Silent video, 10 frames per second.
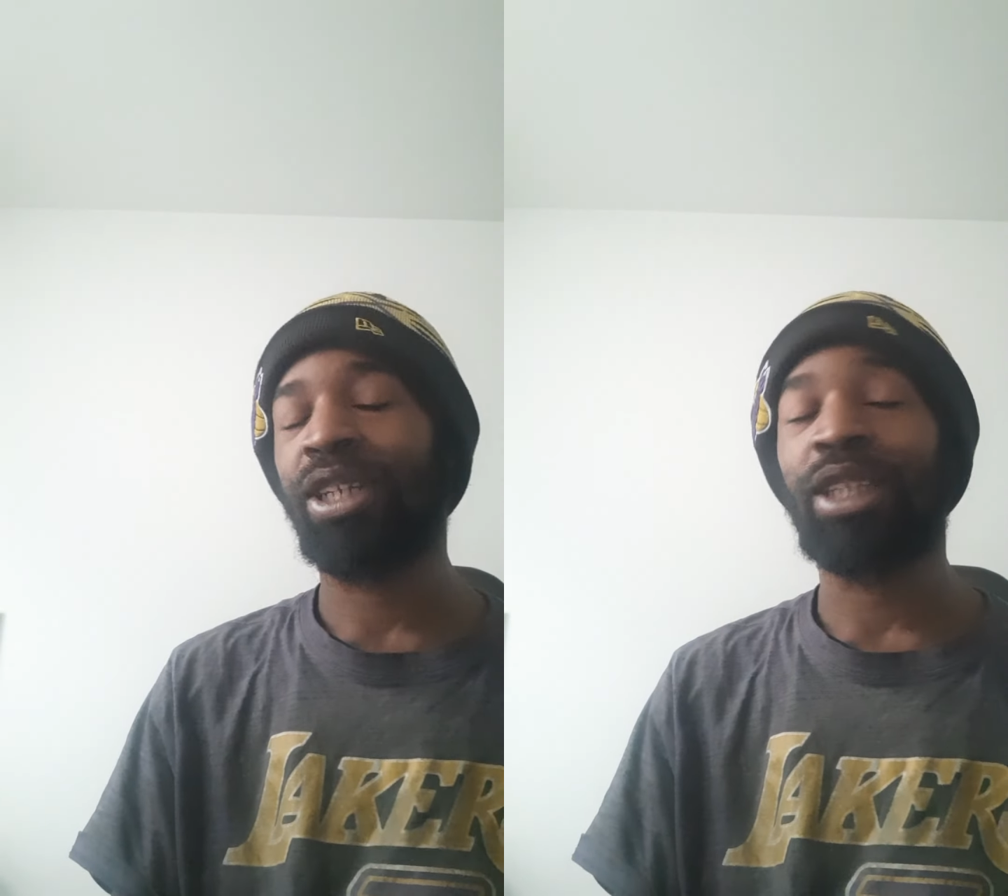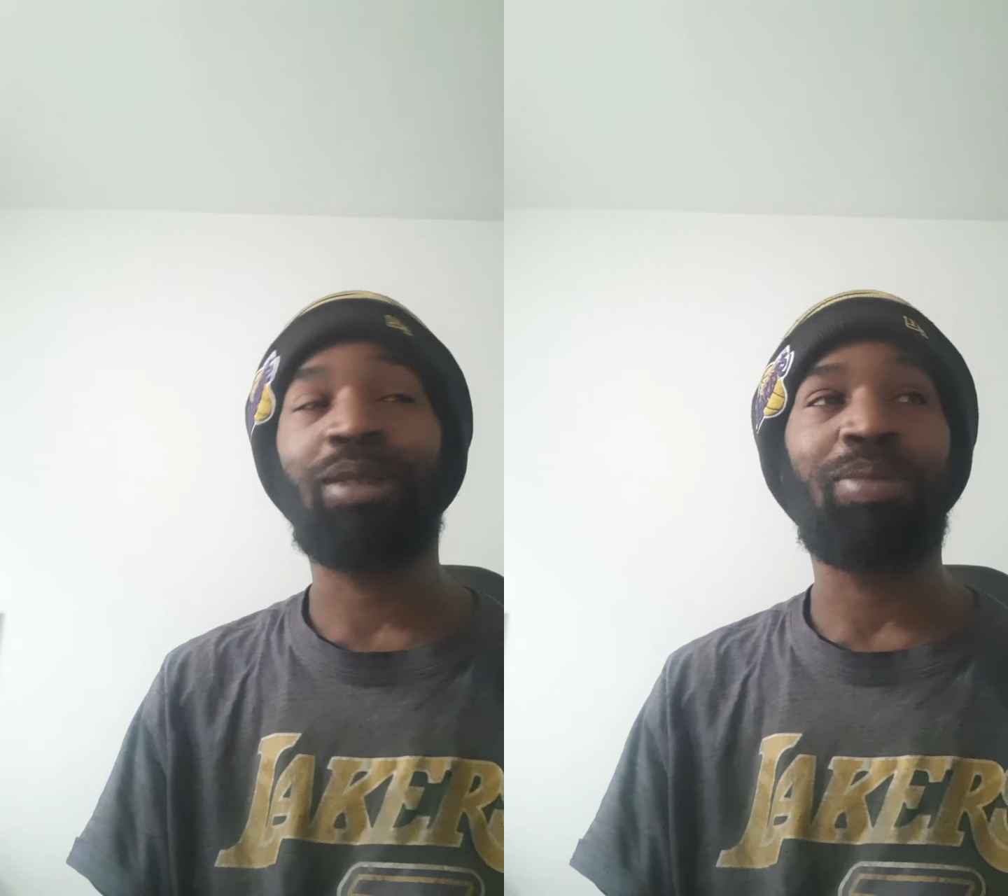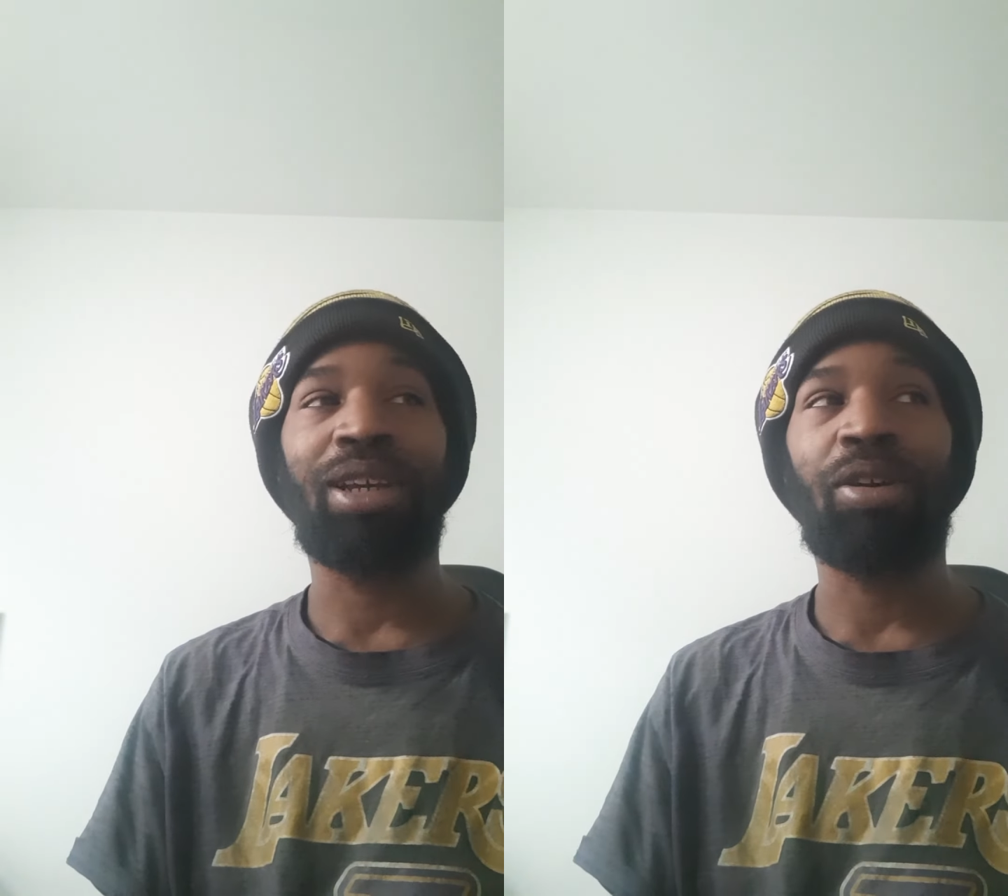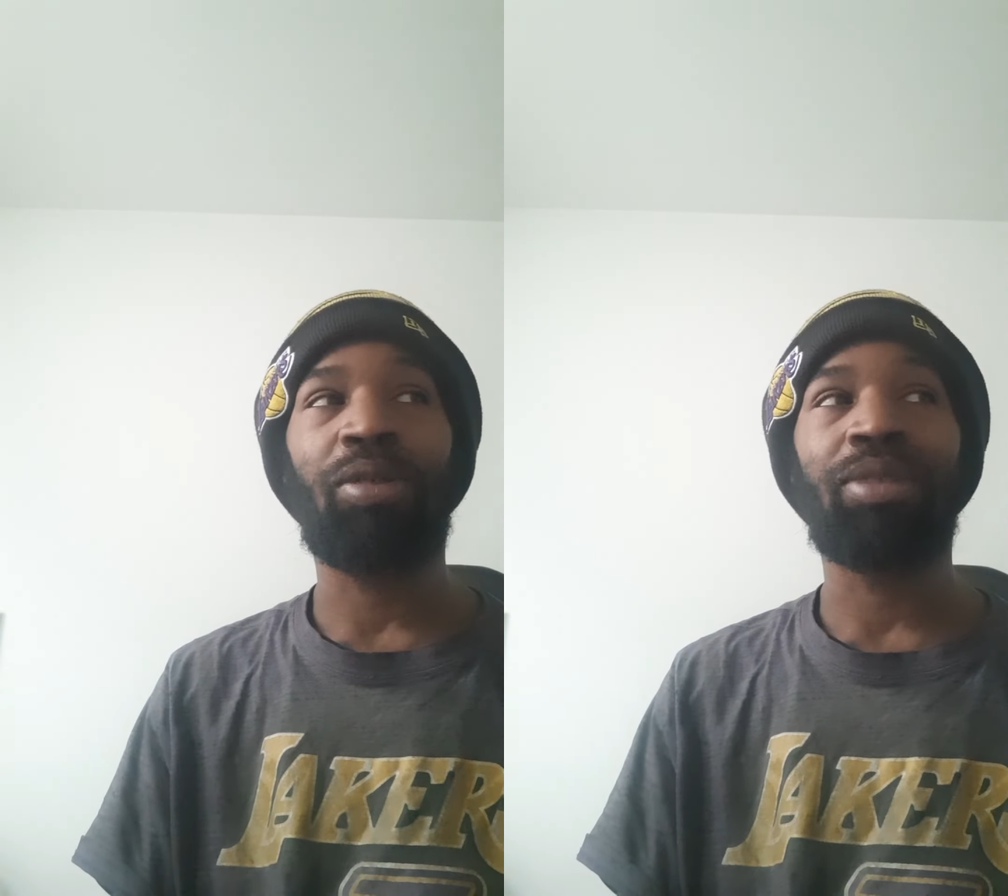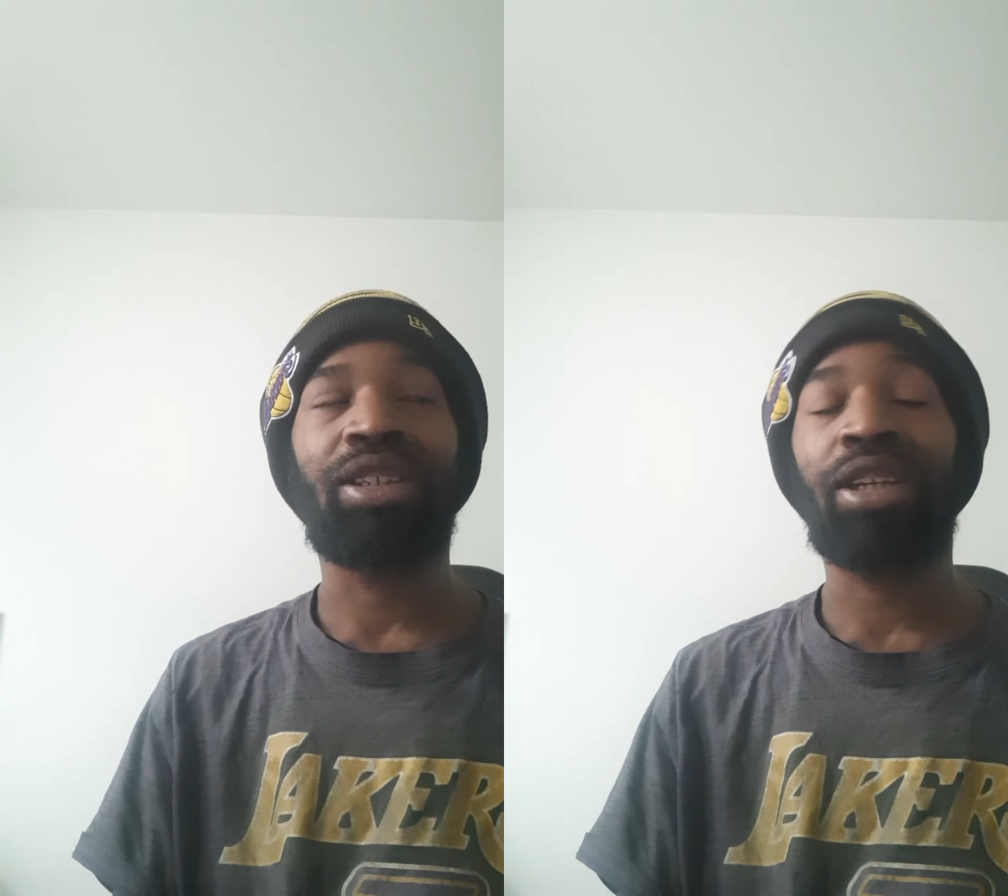that's big
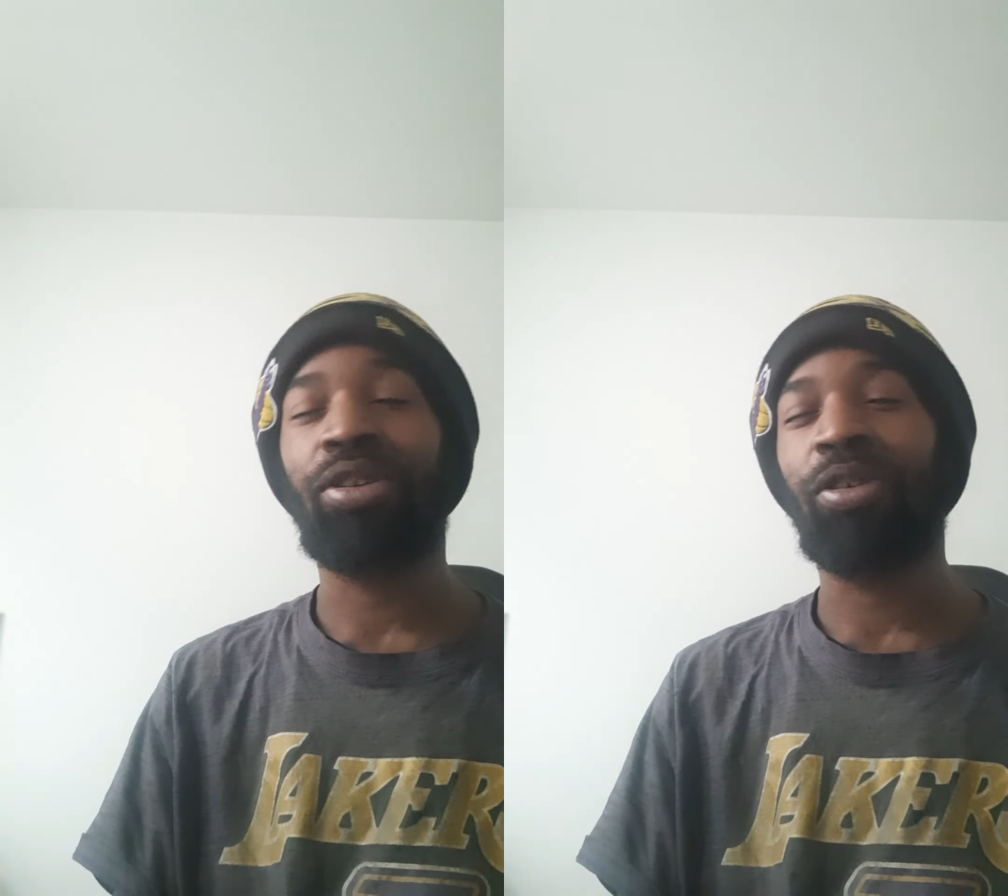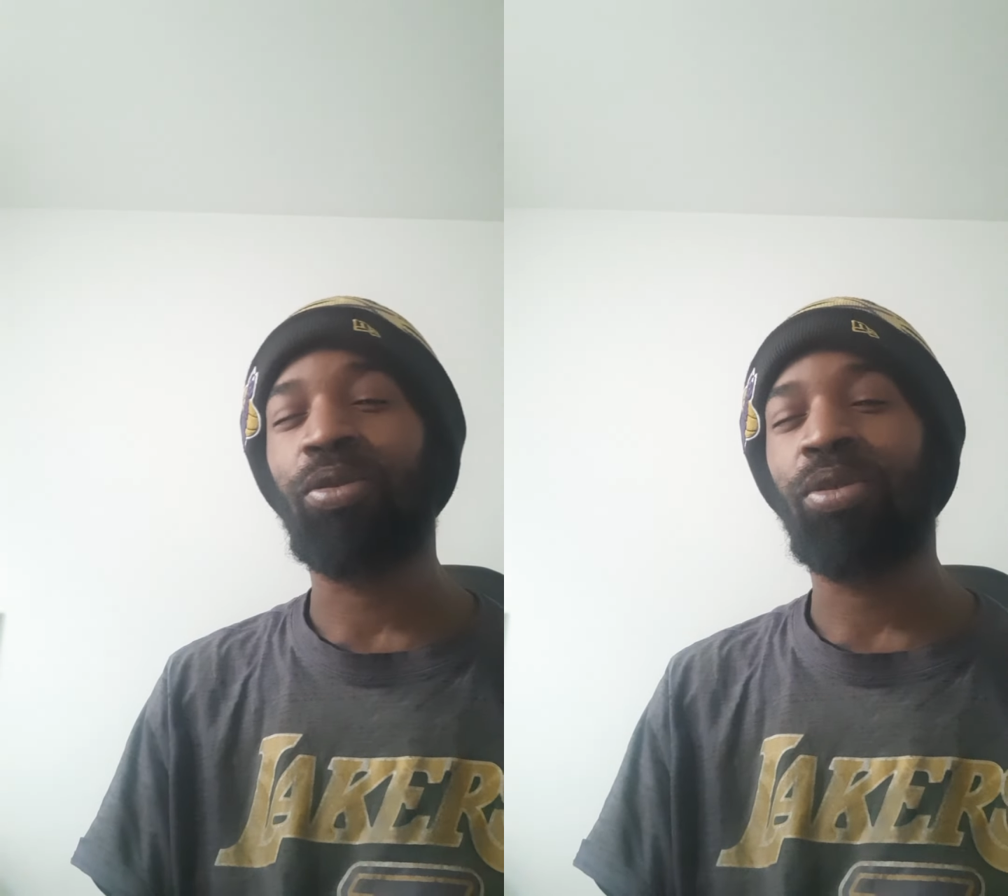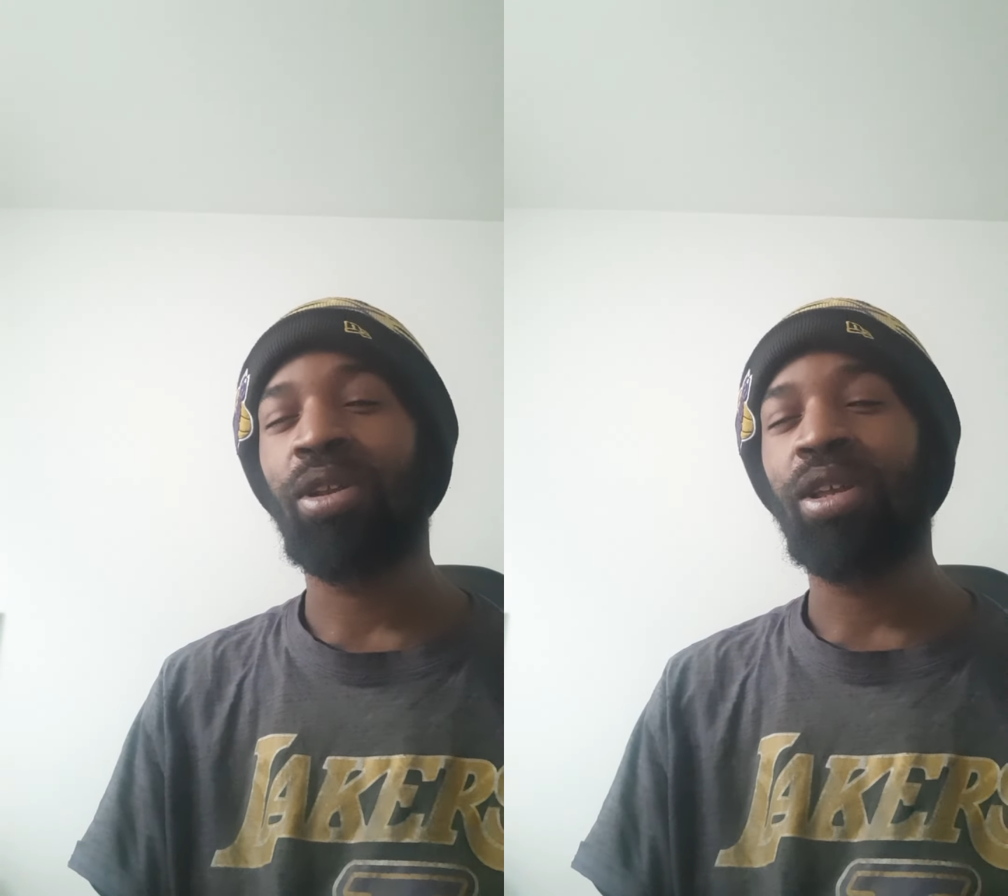on material.